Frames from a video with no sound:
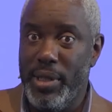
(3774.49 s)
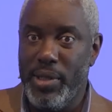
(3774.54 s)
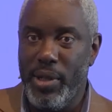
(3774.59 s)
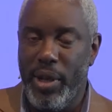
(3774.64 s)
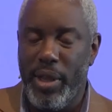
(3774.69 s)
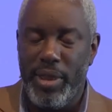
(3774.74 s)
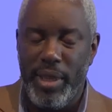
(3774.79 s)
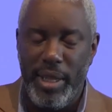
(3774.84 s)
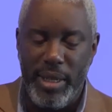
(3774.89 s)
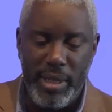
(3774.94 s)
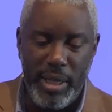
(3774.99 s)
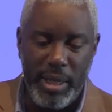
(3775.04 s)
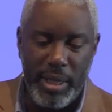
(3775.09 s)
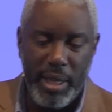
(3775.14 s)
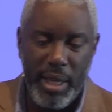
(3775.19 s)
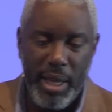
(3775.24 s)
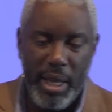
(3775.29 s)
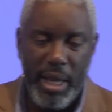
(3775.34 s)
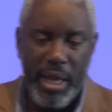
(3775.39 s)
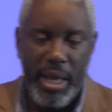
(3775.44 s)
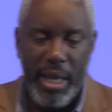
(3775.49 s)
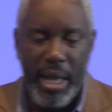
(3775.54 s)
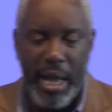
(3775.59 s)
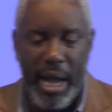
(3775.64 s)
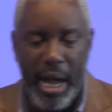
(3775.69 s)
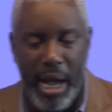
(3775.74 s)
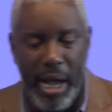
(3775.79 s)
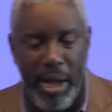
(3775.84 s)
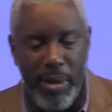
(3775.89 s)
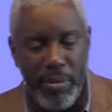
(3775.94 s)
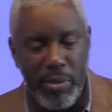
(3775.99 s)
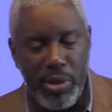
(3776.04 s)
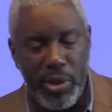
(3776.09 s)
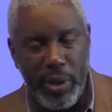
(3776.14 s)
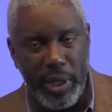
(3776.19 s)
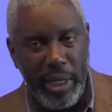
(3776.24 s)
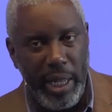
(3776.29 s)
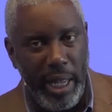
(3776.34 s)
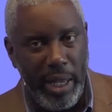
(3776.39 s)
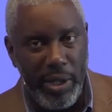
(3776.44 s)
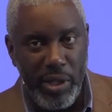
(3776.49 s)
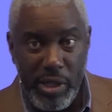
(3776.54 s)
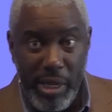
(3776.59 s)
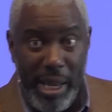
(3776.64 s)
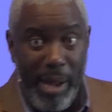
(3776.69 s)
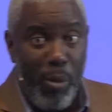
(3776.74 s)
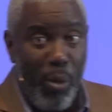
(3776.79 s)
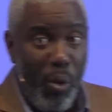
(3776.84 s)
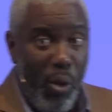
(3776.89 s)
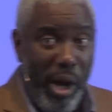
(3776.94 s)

is authentic. Um, so, again, step